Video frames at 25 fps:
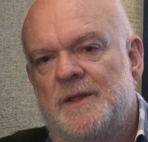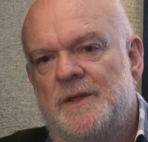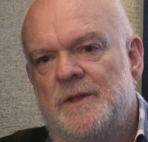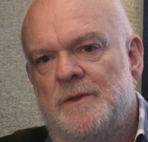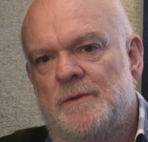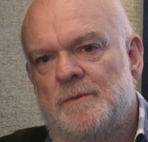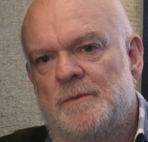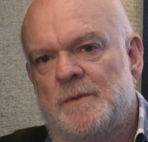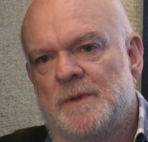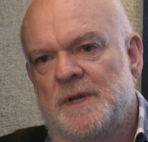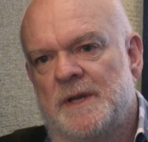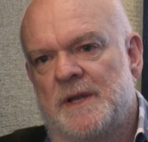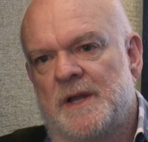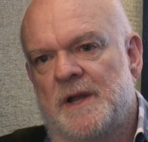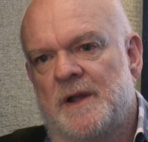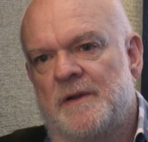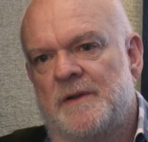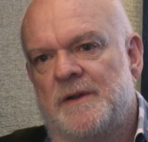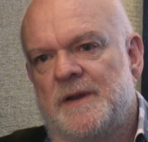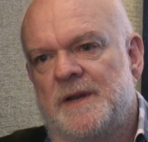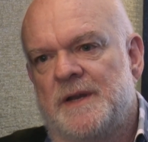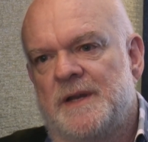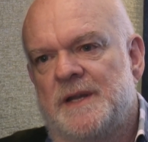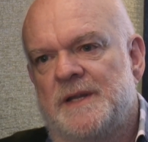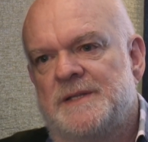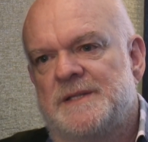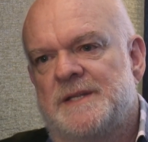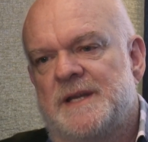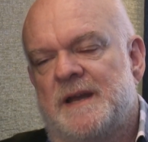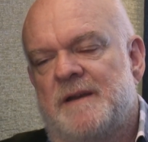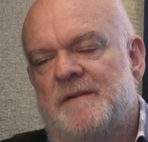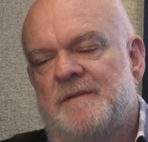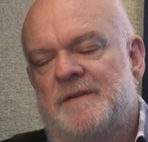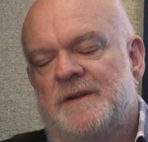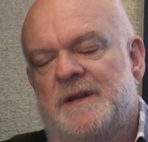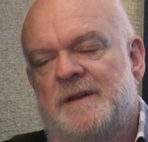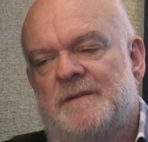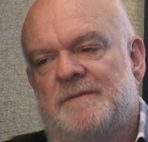you really only need to
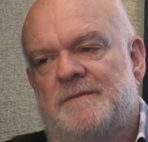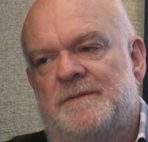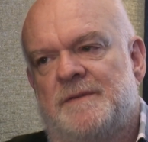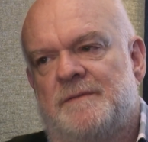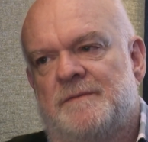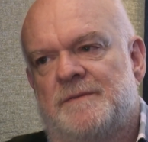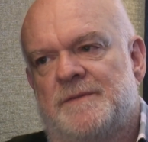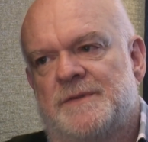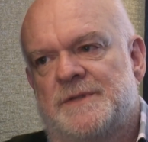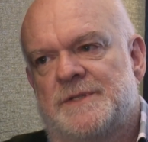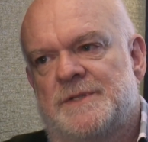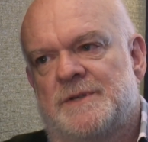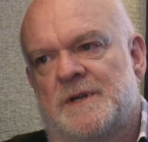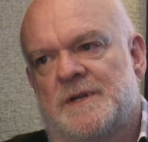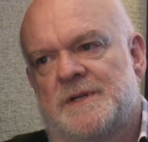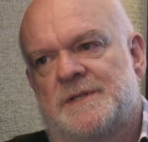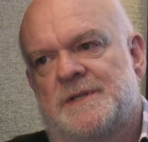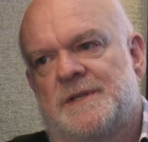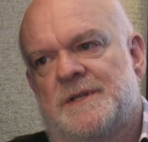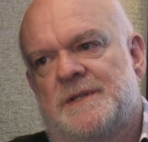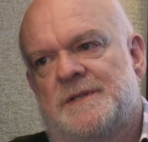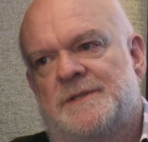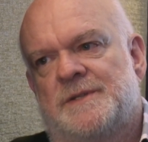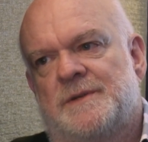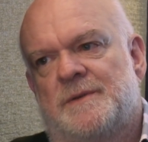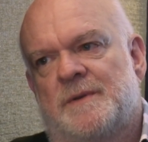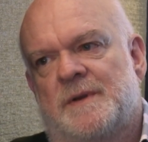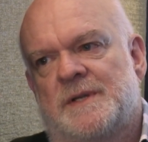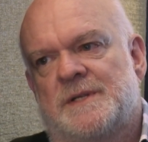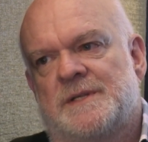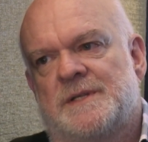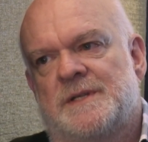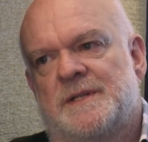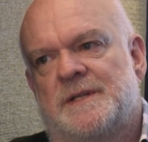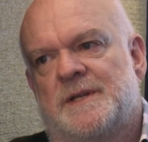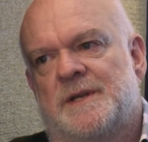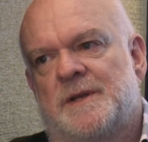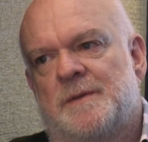have enough infrastructure to
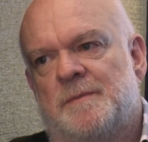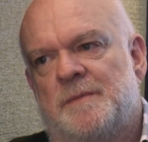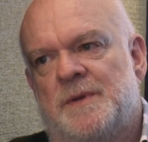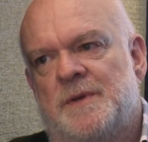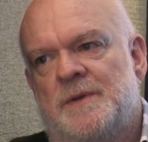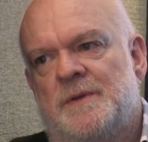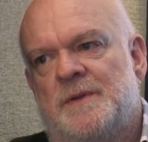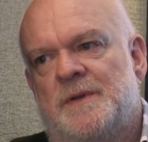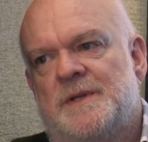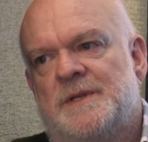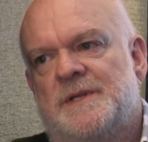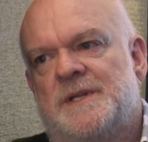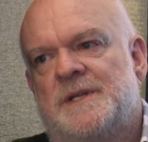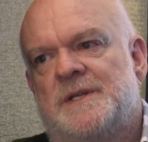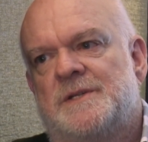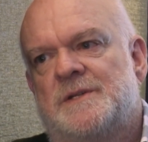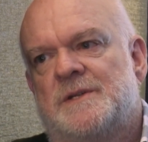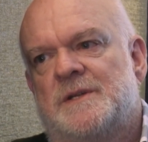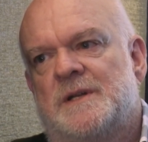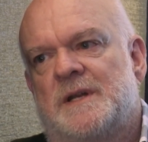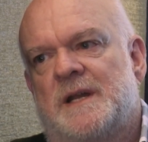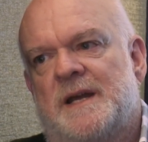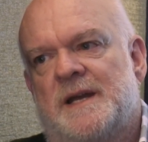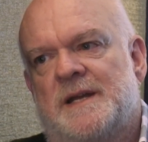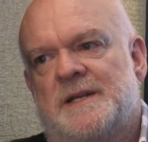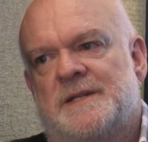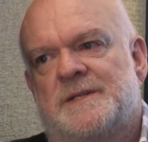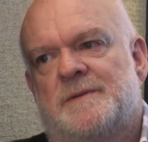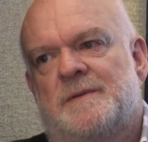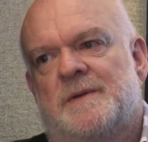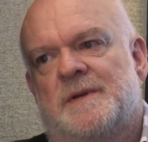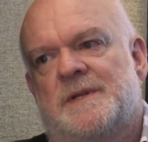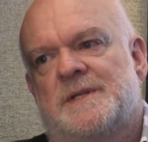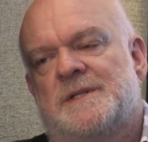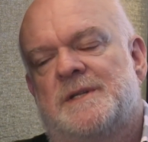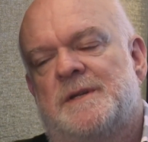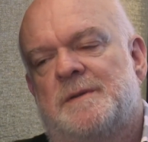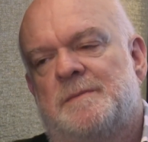actually compute a digital hash to
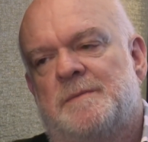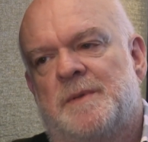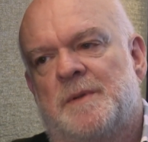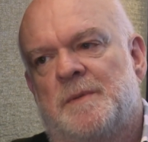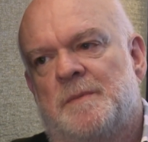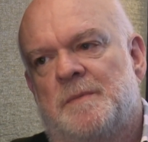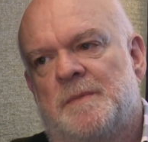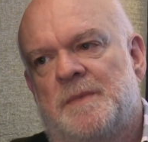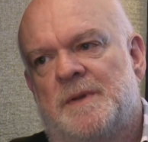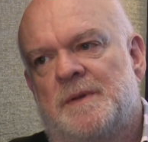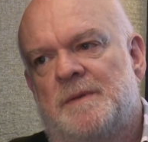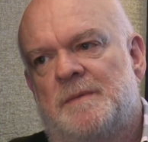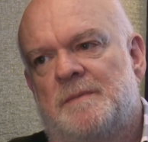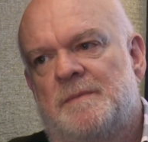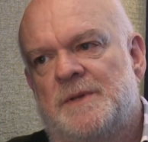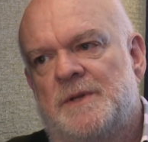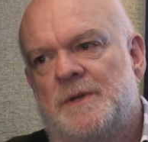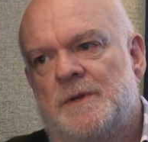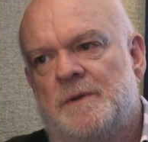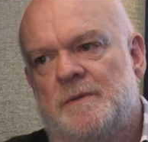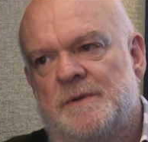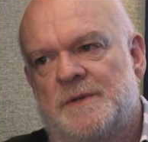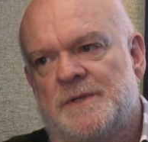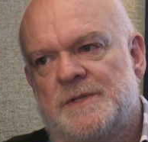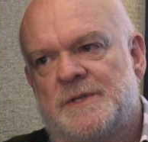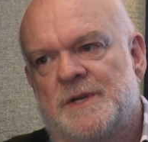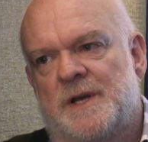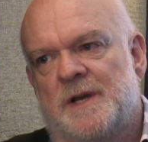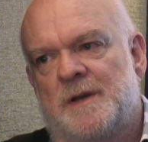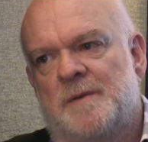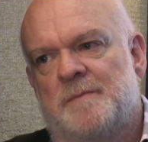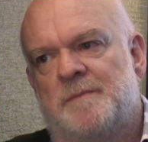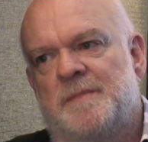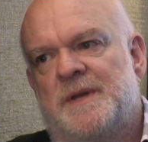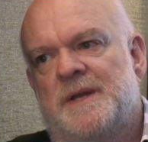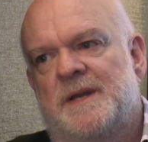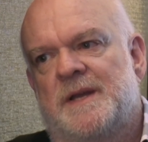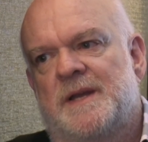actually implement your entire
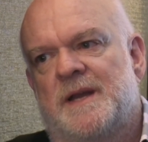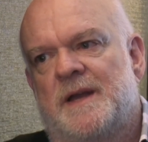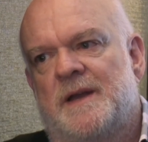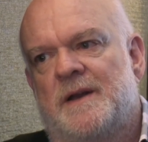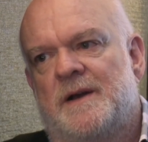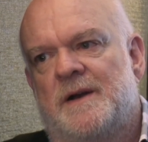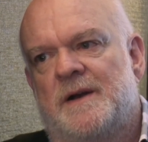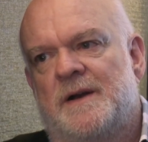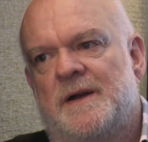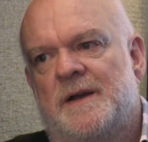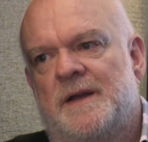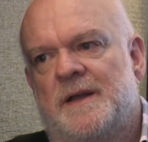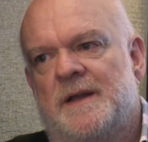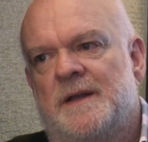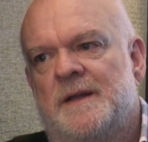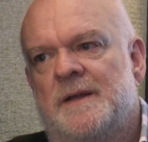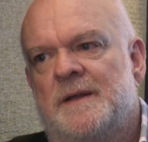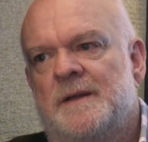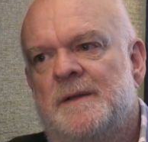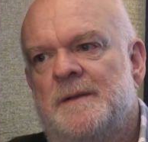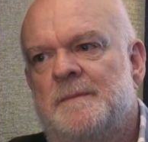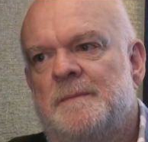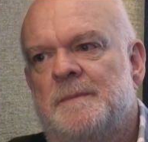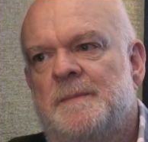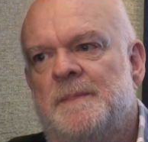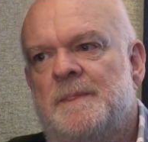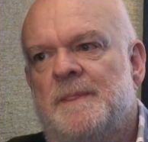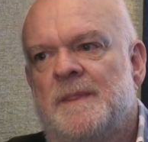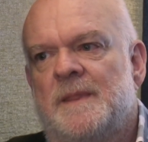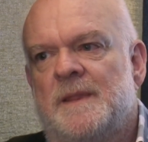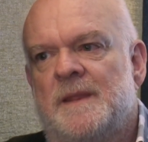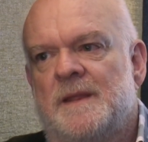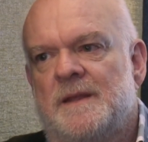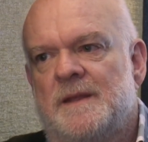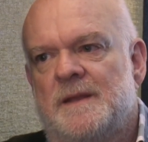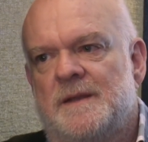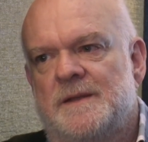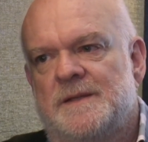PKI.
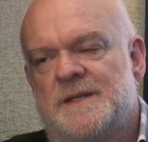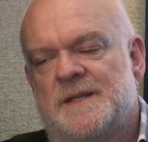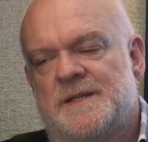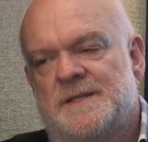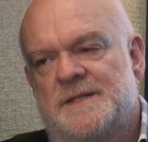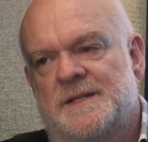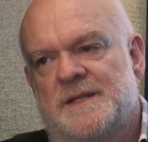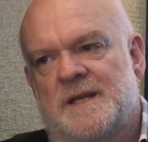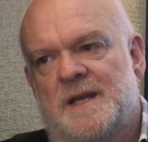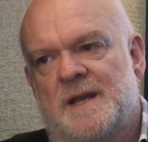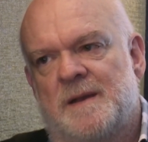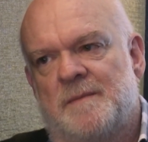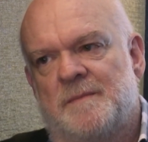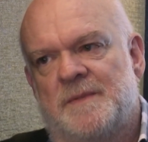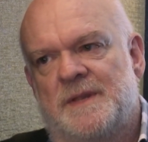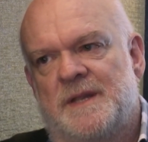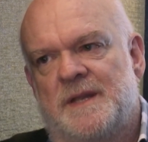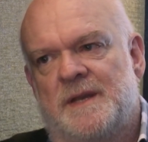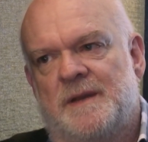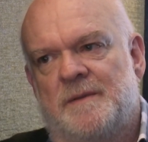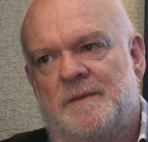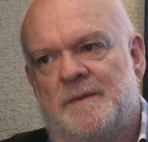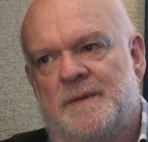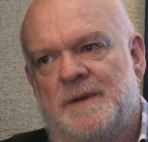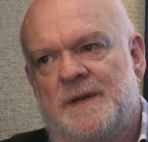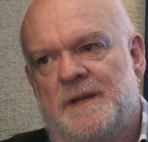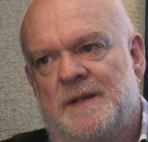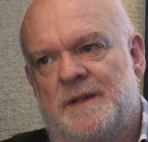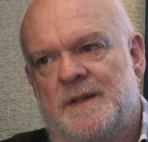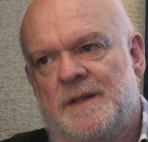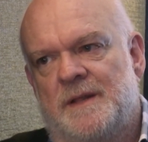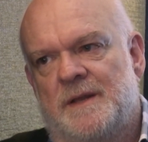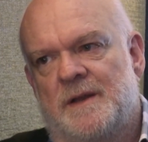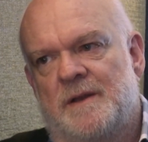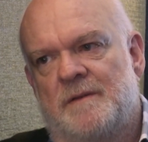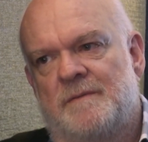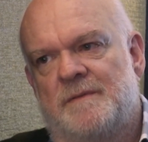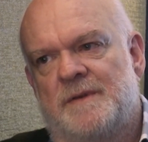It doesn't come with anywhere near
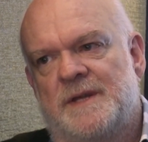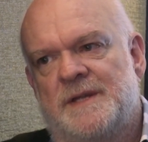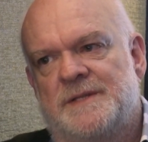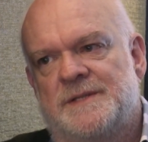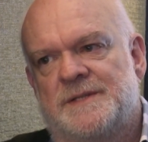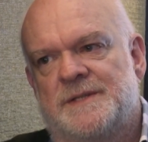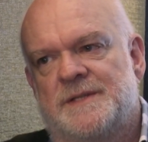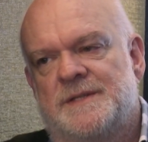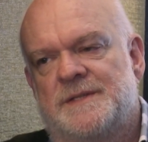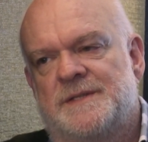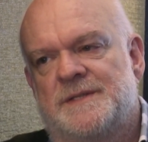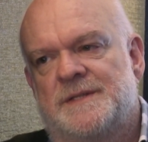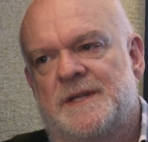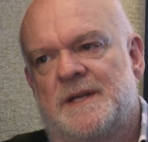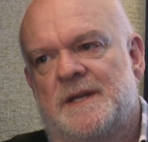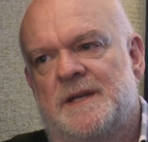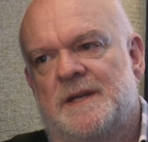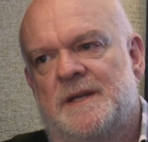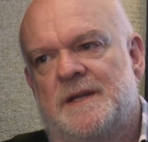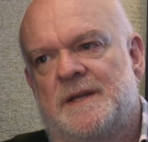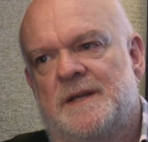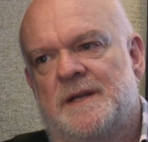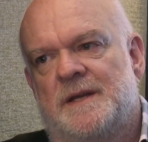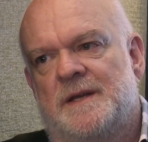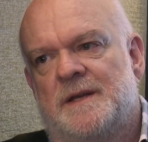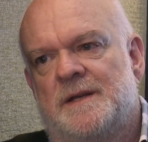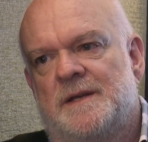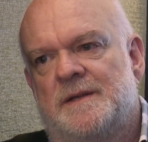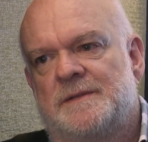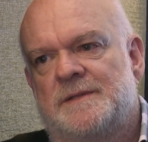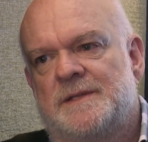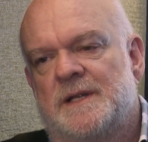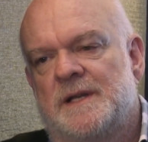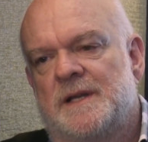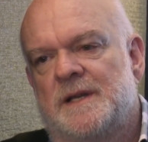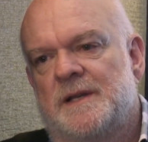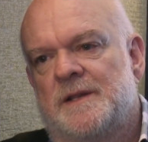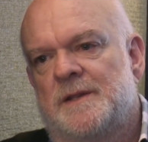the overheads that, say,
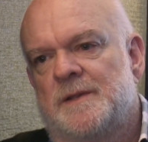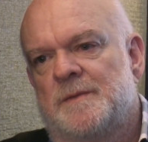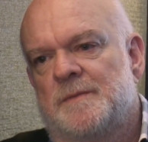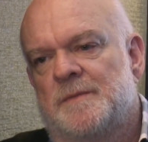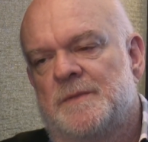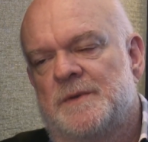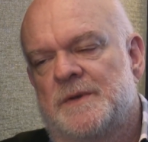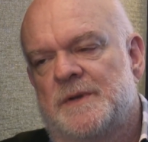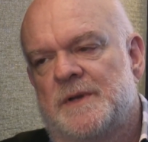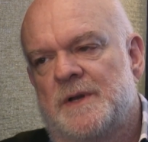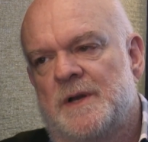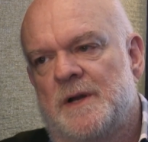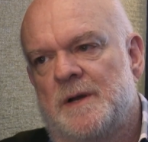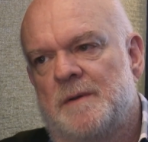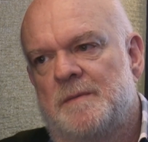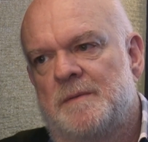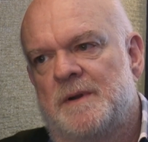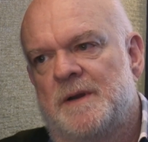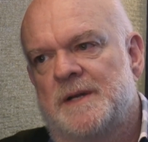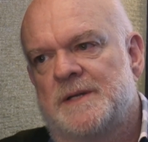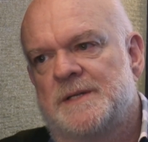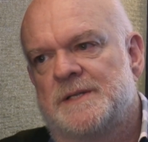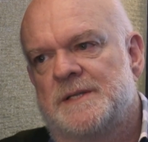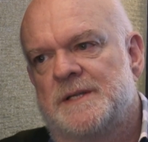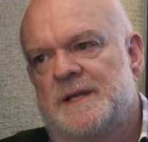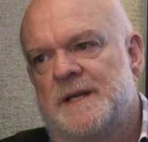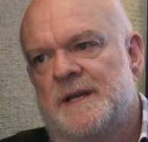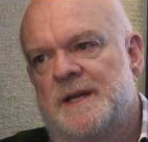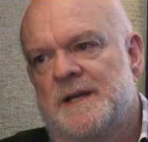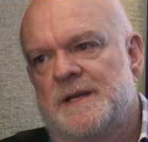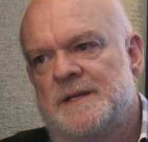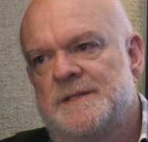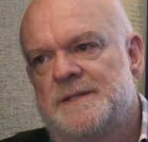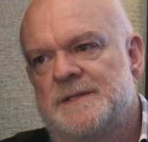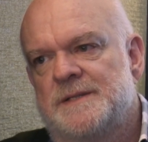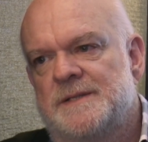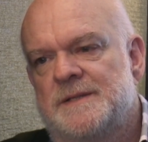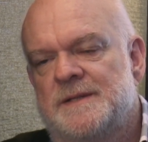dilithium or Kyber actually
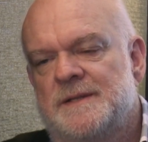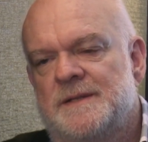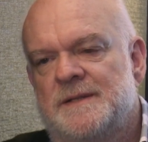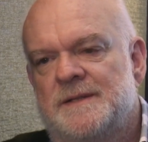has.